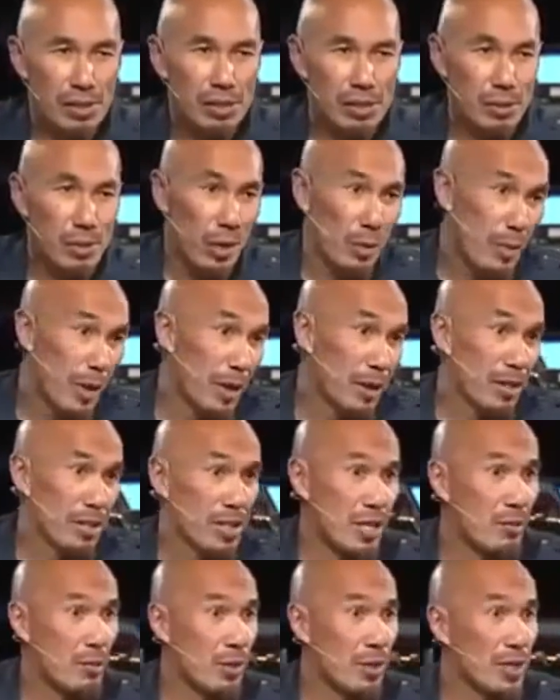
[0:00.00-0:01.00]
You want to marry
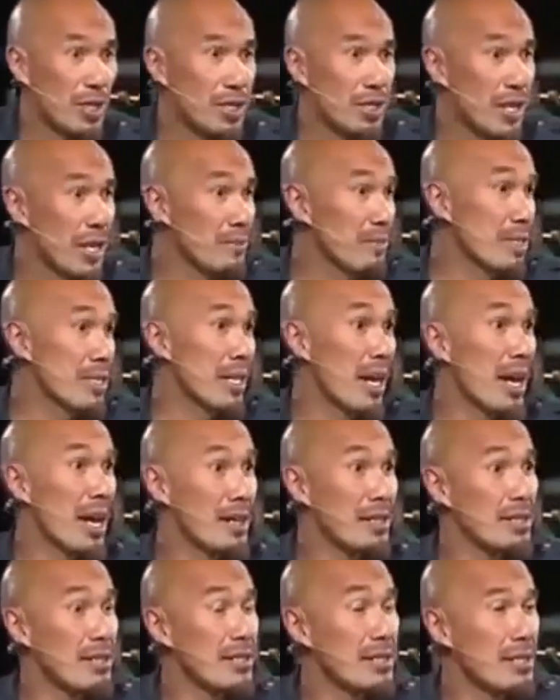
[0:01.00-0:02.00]
someone of the same
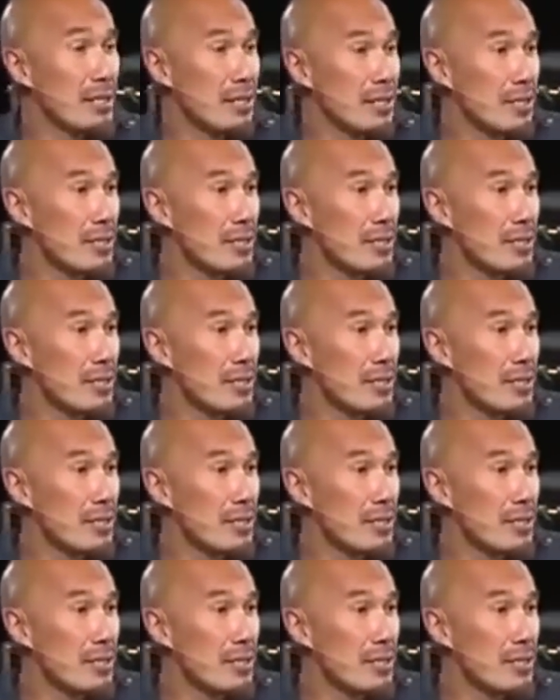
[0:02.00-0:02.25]
sex?